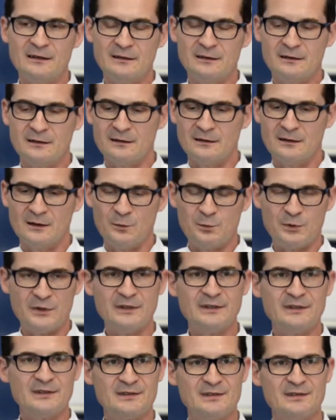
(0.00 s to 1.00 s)

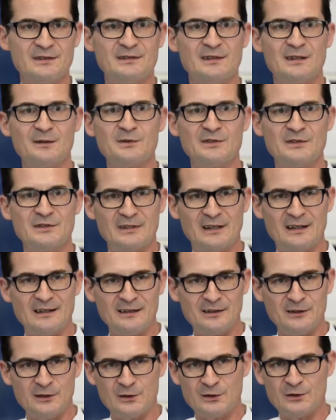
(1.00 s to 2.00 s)
operating systems,
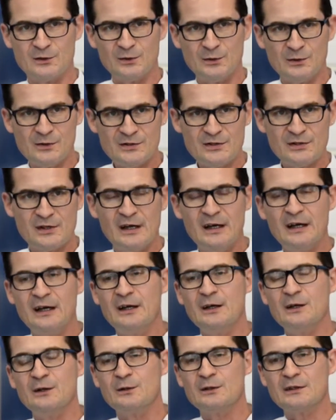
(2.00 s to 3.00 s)
installing your tools.
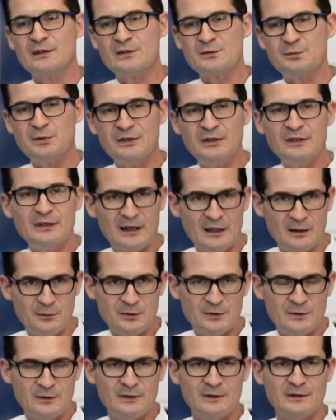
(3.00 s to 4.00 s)
You can speed it up,
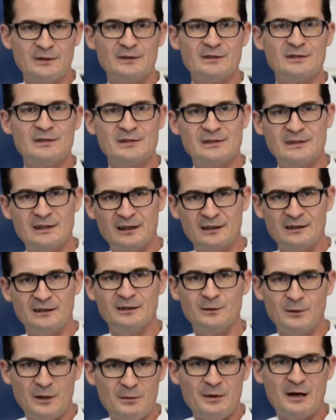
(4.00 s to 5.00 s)
start
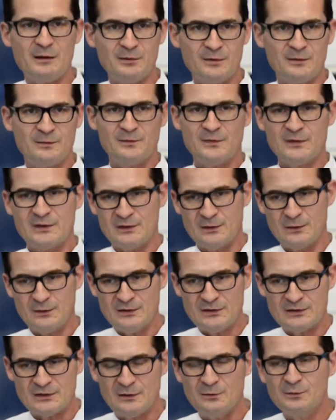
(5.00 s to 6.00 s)
the web app, so
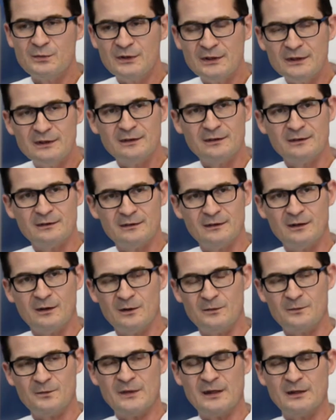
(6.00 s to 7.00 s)
it's complete
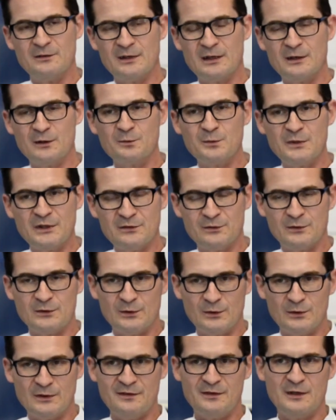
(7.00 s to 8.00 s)
environment
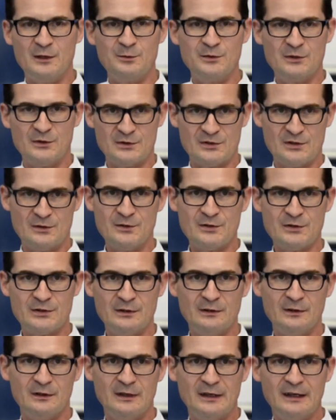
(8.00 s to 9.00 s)
to develop your
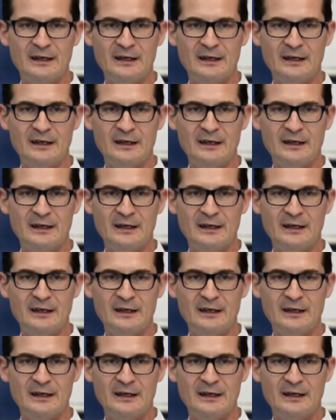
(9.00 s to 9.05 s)
solution,